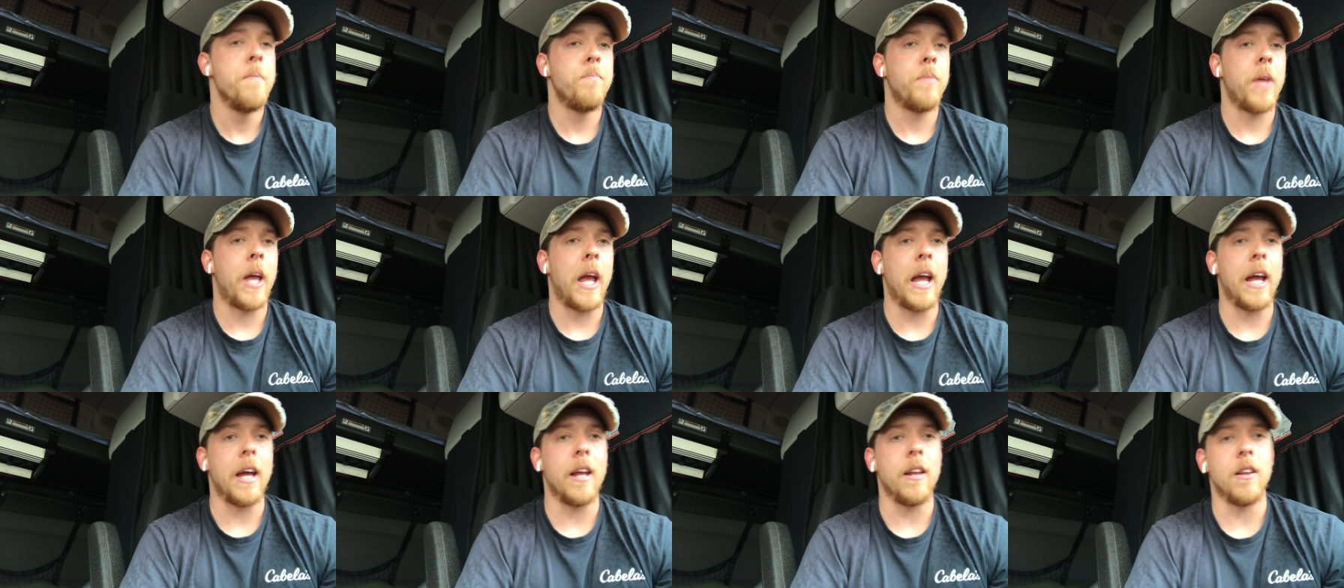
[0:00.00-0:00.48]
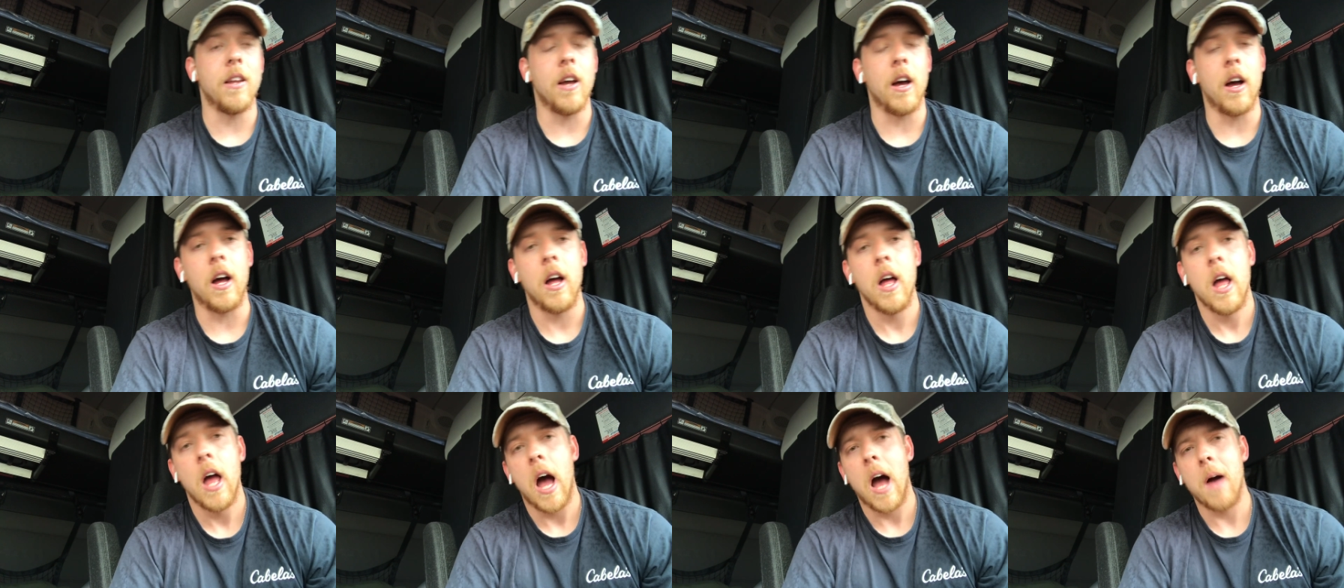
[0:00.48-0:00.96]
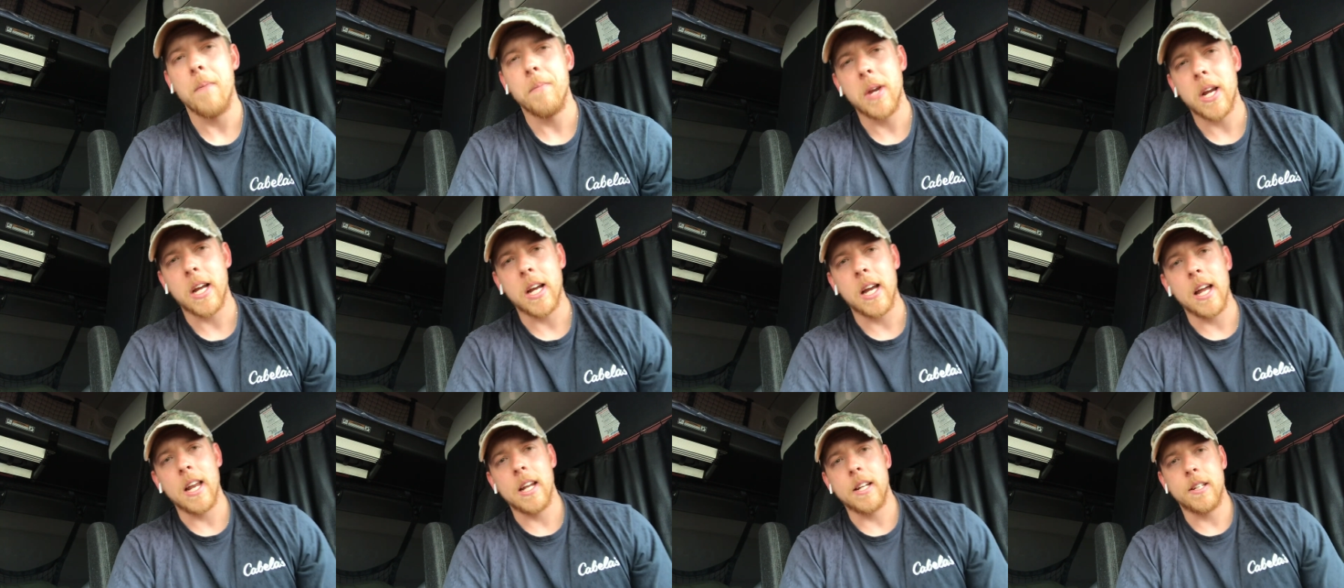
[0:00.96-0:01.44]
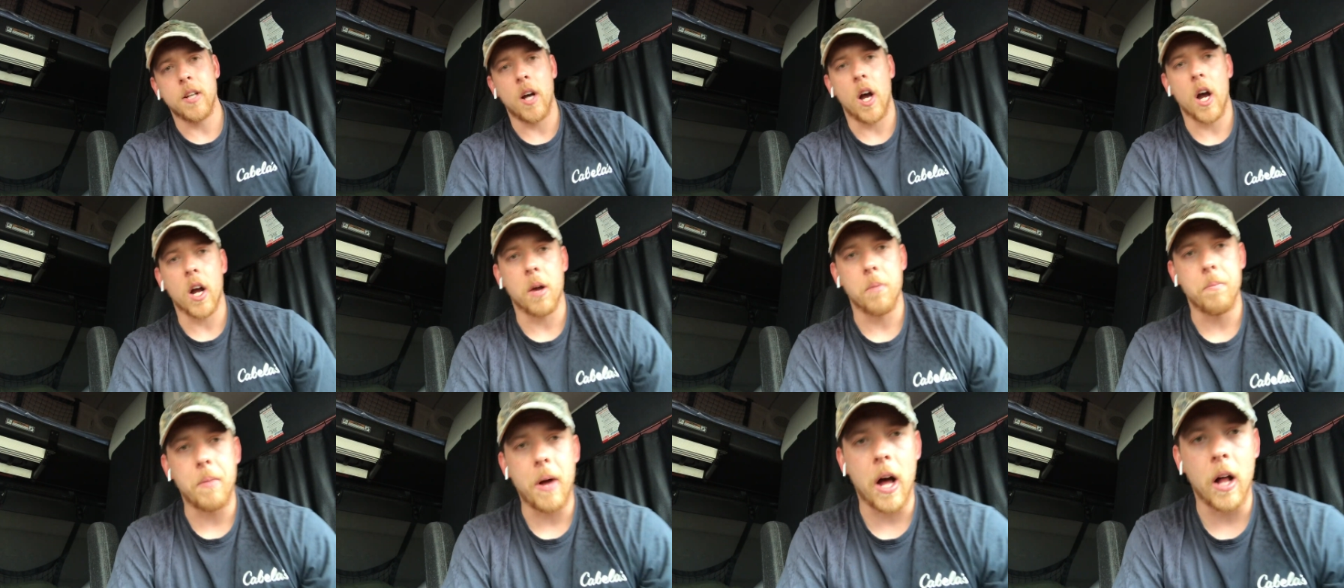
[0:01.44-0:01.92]
And uh, I'm going to kind of
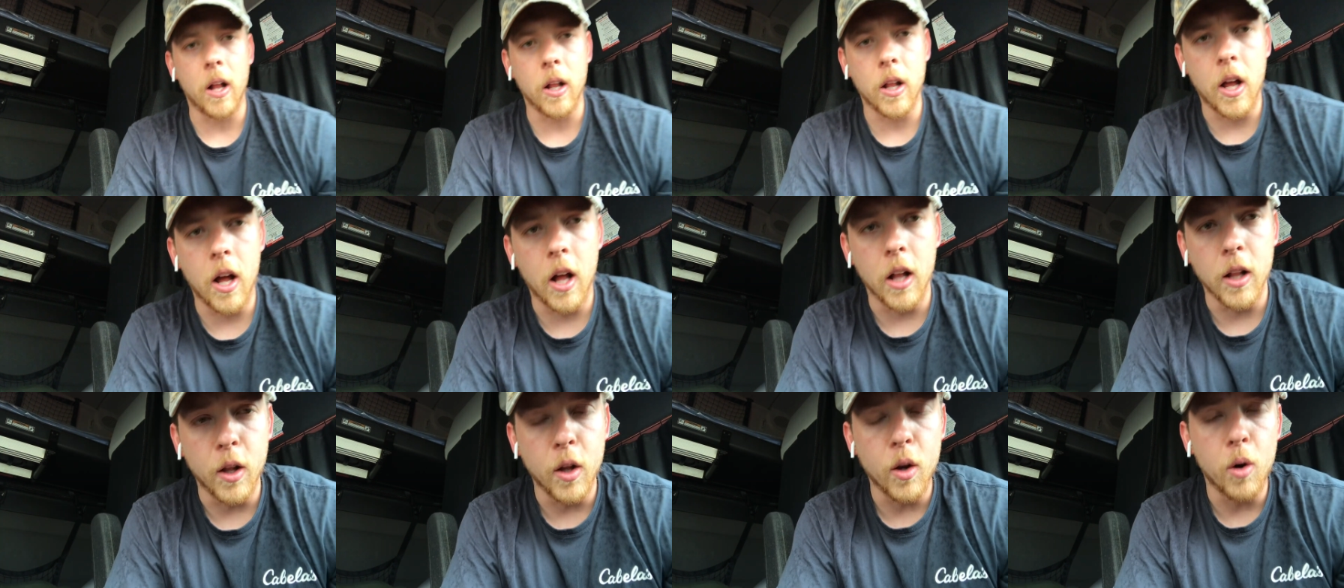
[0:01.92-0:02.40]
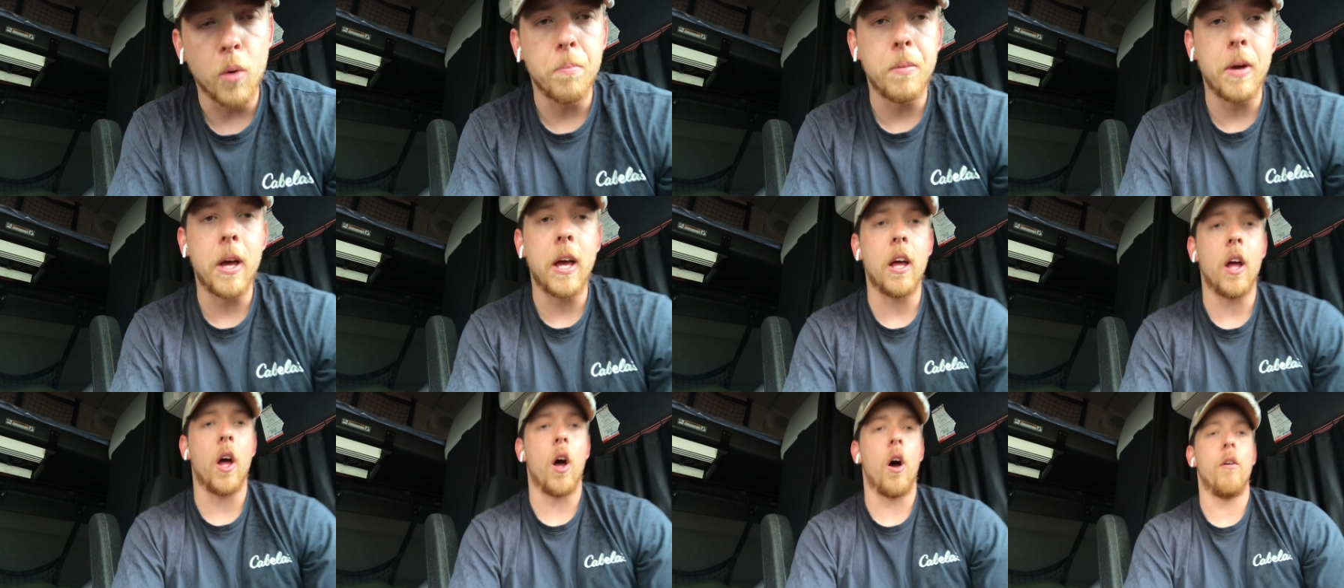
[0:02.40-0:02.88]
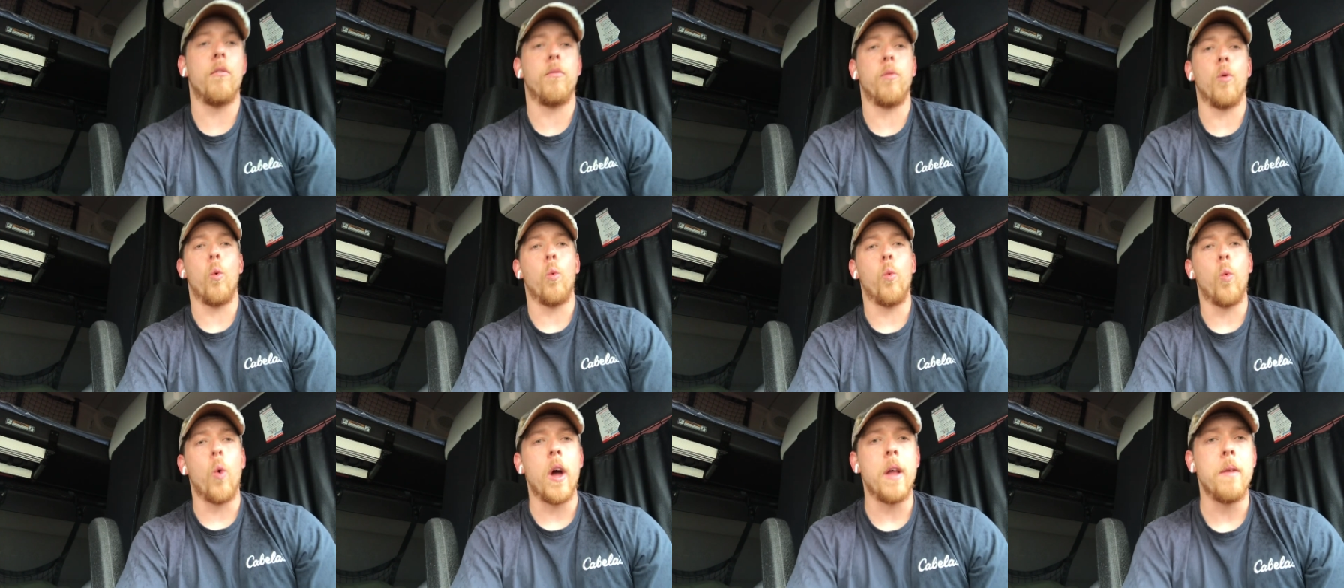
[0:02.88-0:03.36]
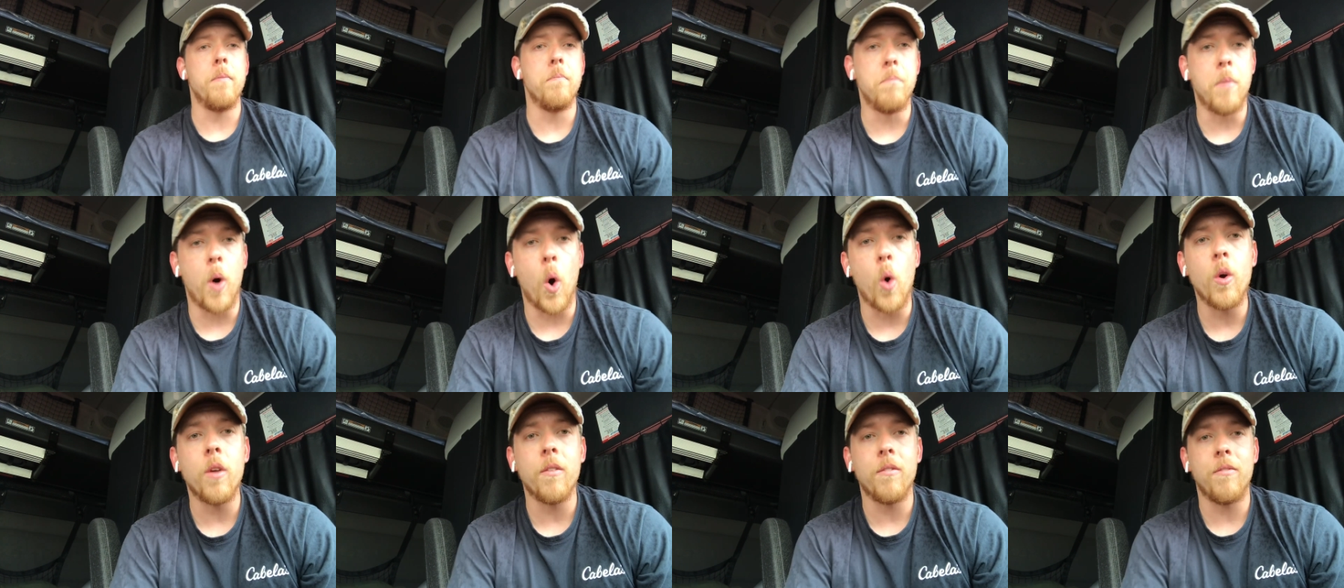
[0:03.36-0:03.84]
talk about a little bit of what
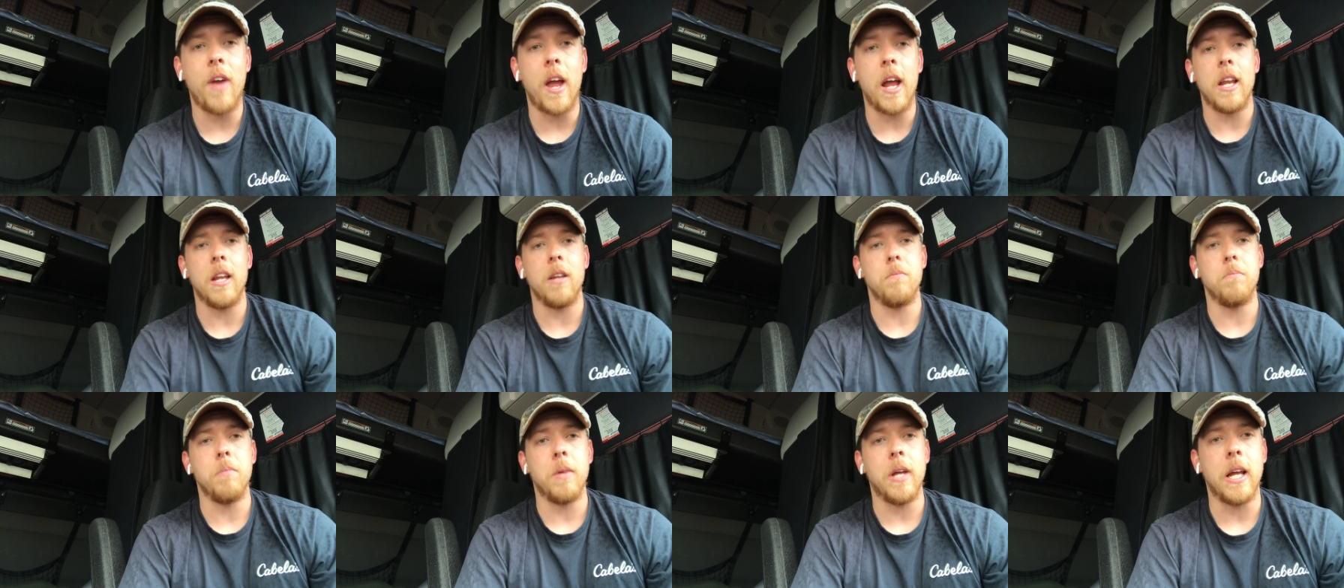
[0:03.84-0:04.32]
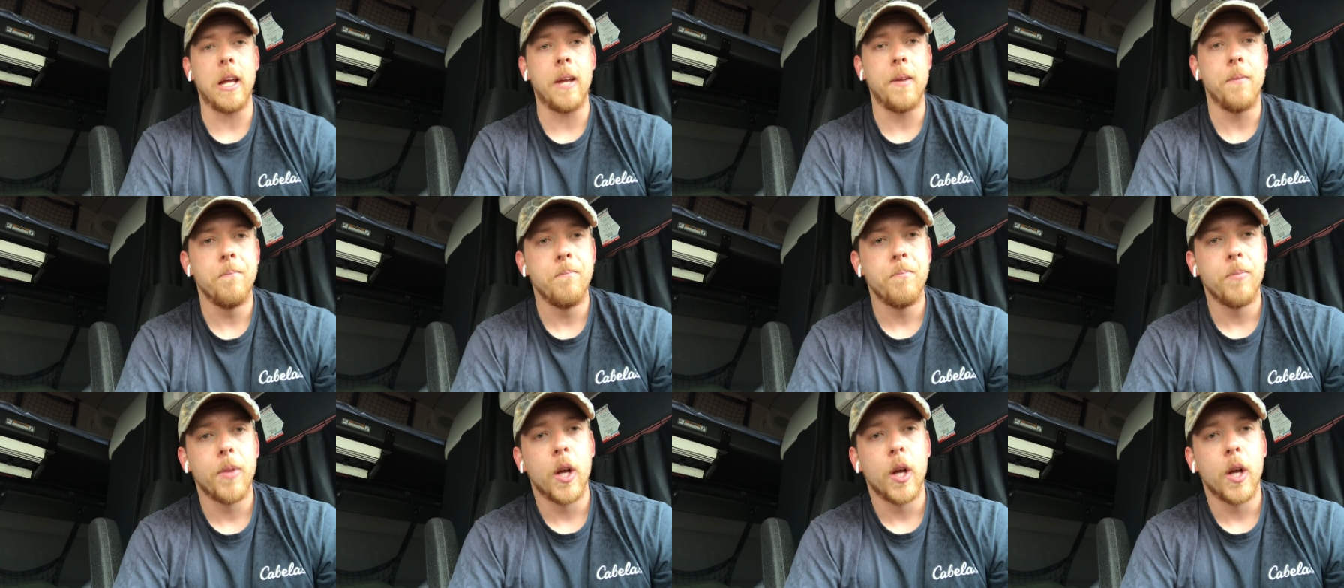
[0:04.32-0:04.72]
motivated me